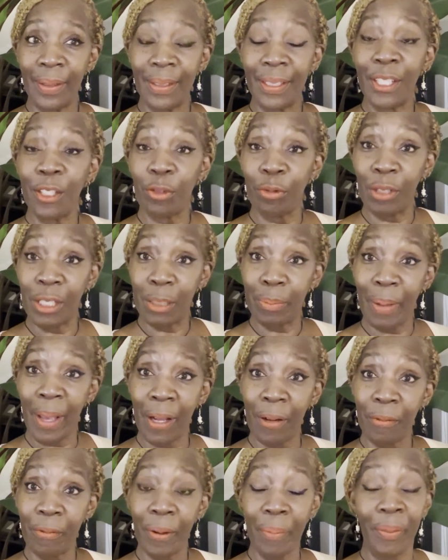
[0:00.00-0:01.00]

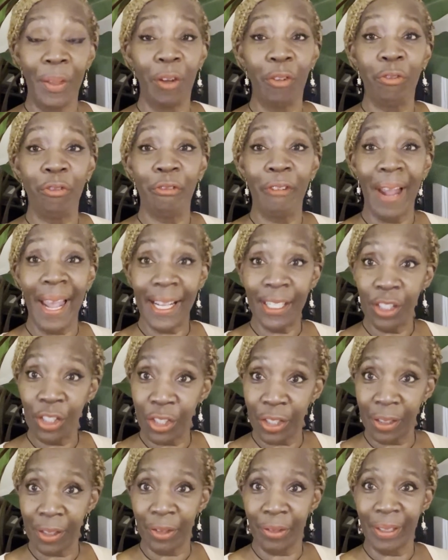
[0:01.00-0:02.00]
disrespect from the
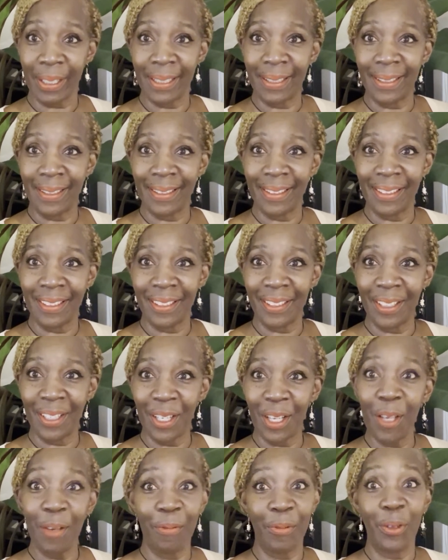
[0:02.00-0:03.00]
grandchildren,
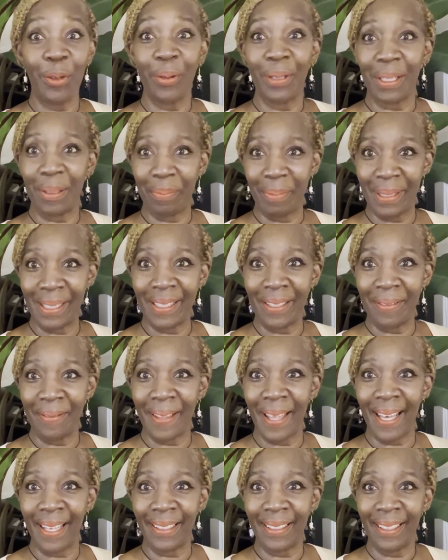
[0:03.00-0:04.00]
if you can believe
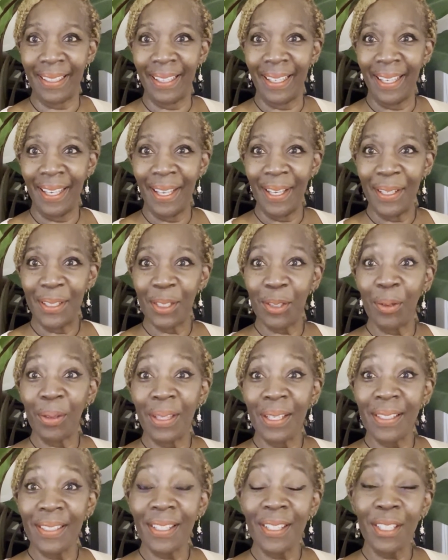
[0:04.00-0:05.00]
that. So
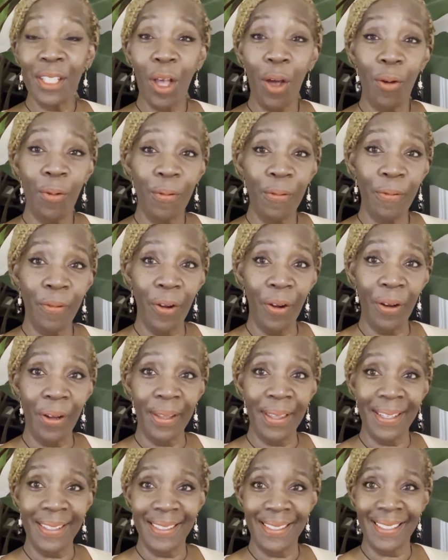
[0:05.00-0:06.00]
this is how
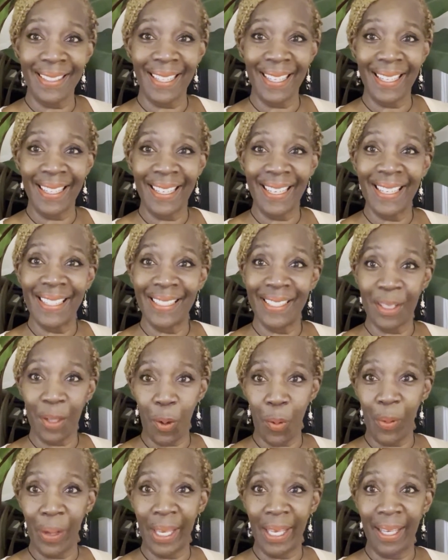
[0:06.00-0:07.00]
far this thing is
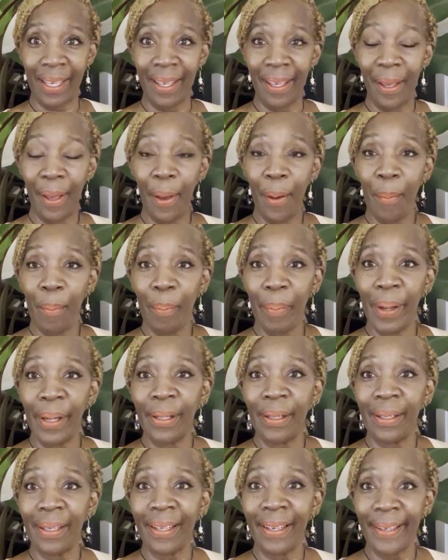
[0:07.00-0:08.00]
going.
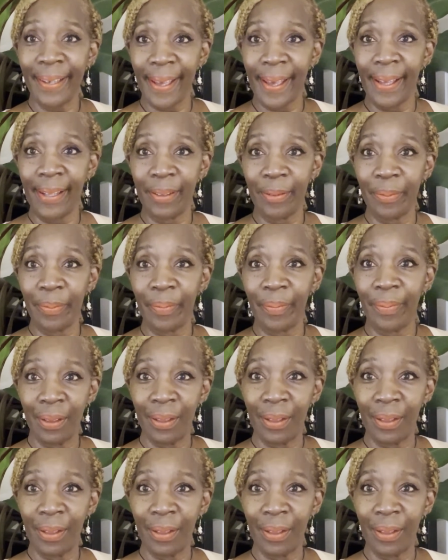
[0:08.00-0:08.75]
But again,